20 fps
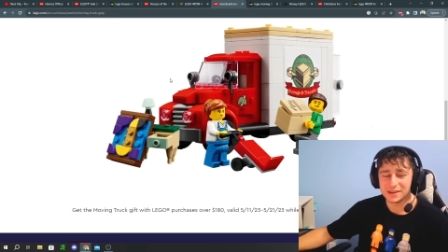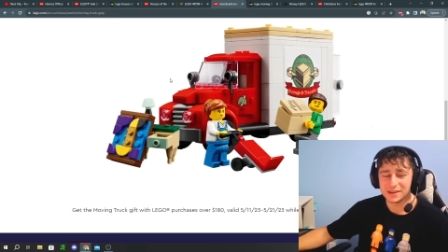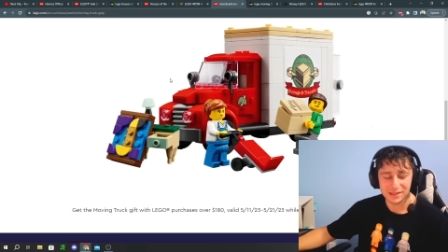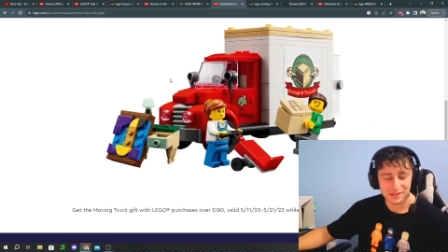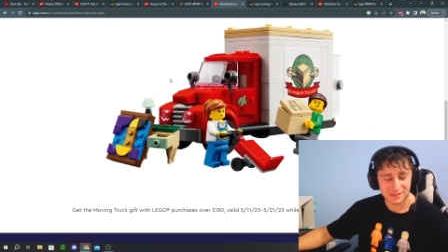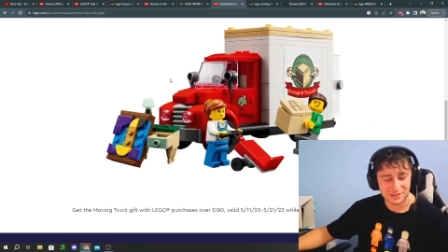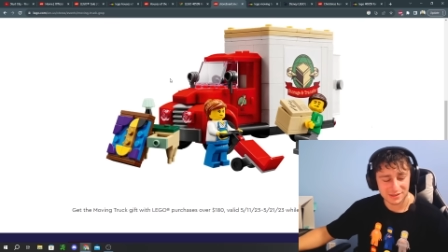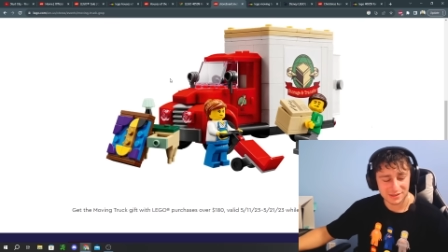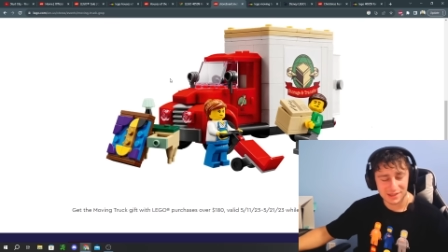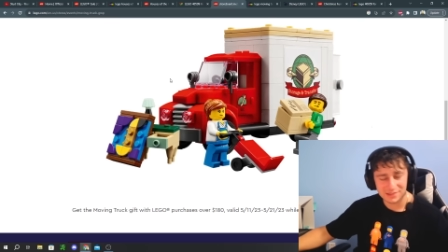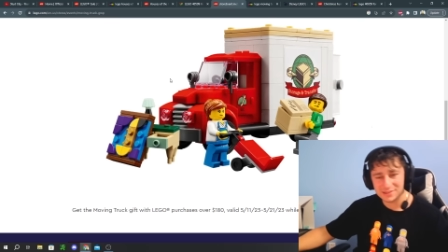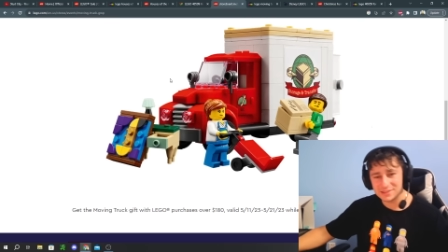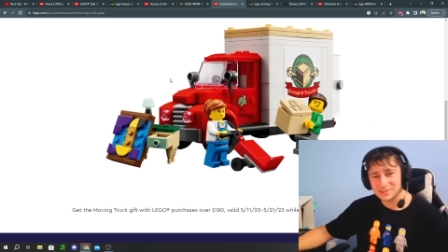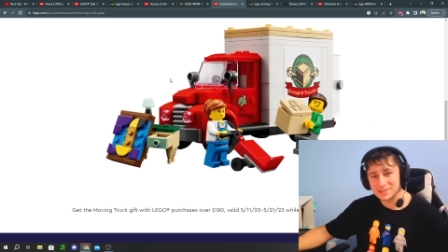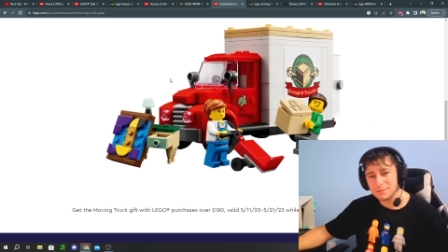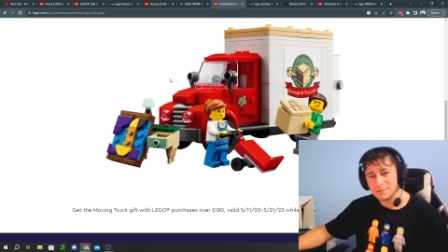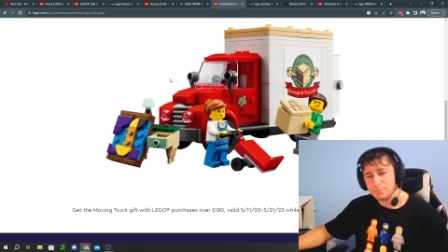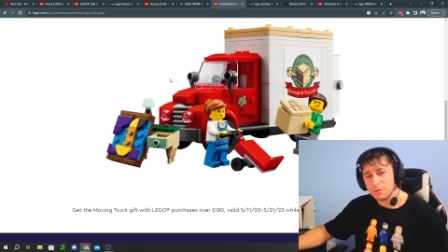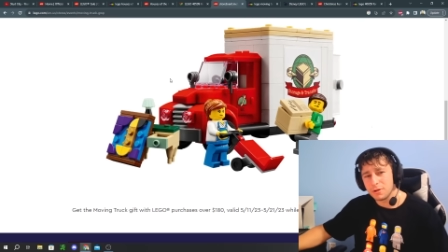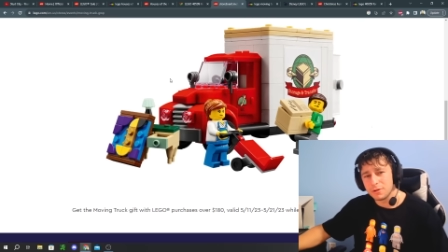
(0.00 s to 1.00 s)
It's it's a
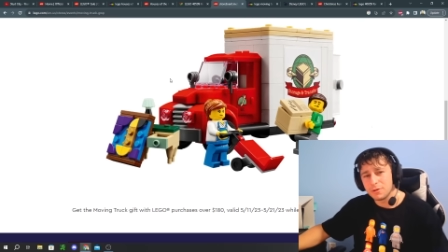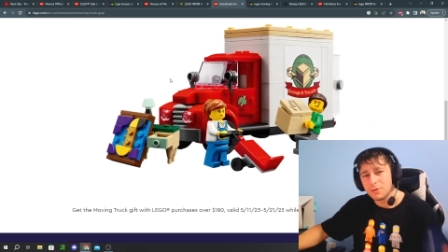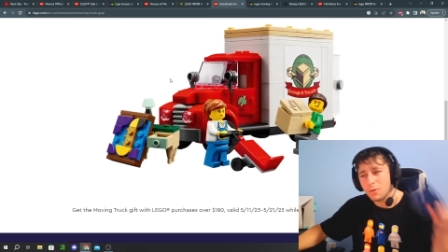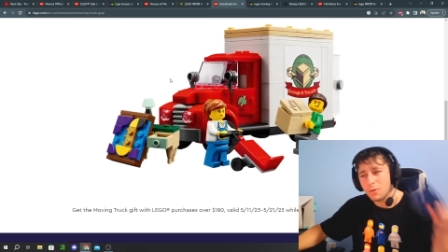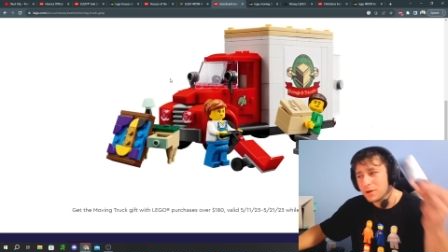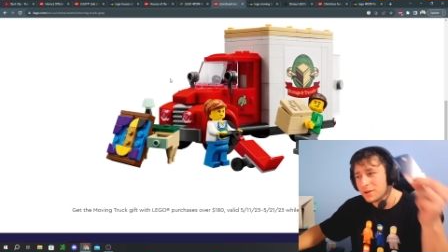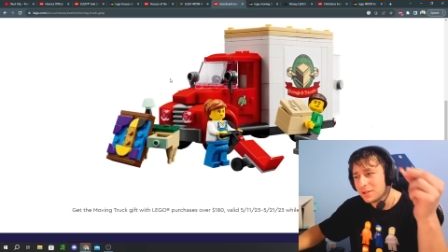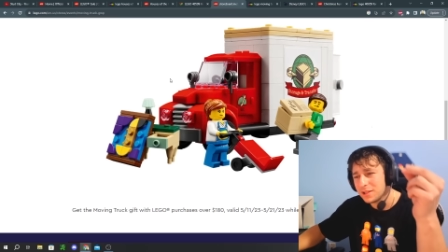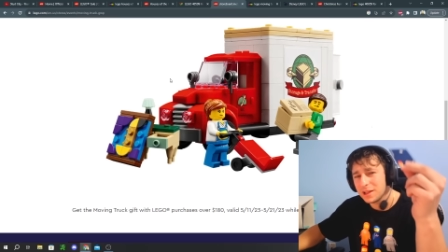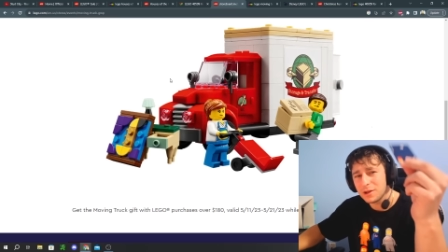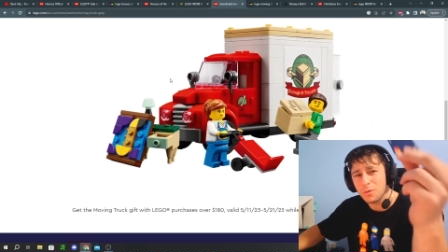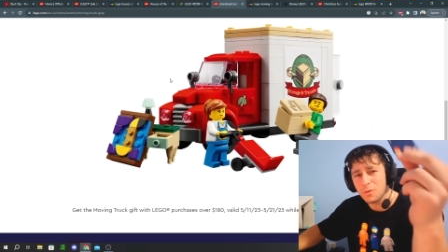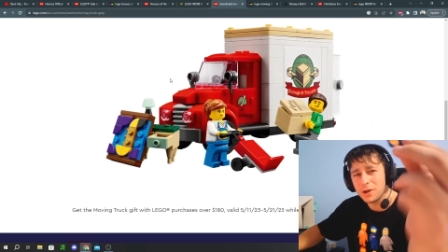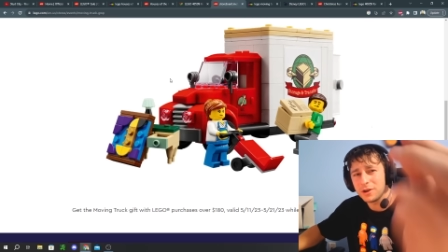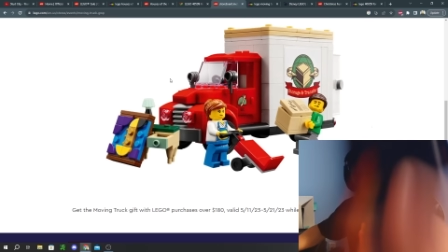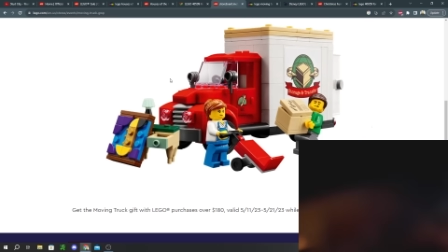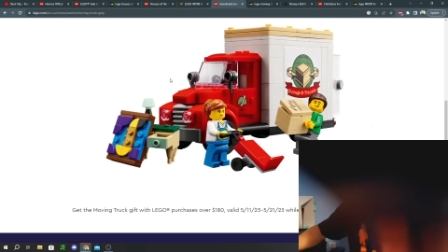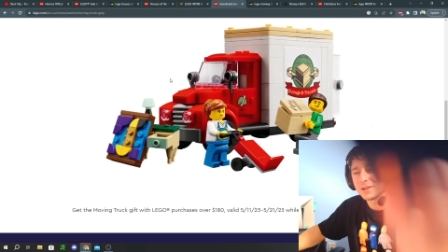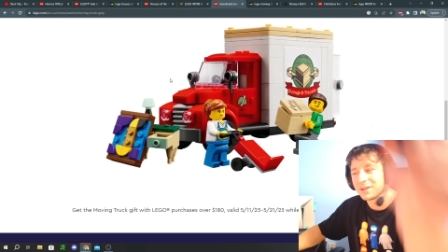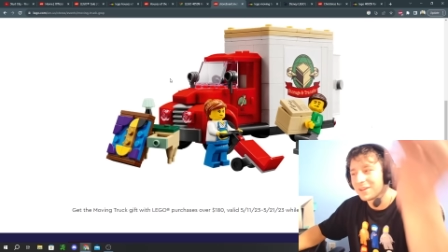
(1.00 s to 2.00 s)
simple one-click
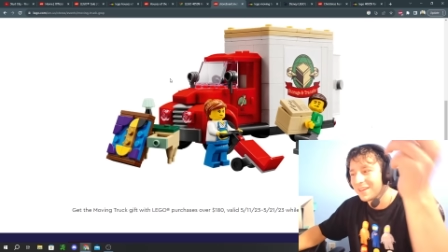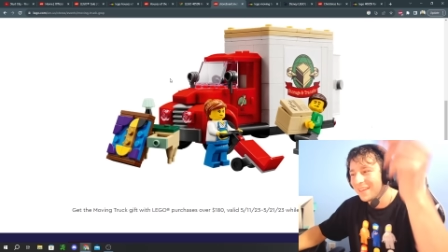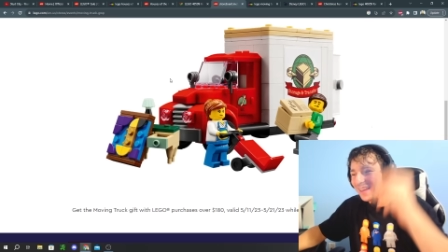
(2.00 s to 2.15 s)
wonder.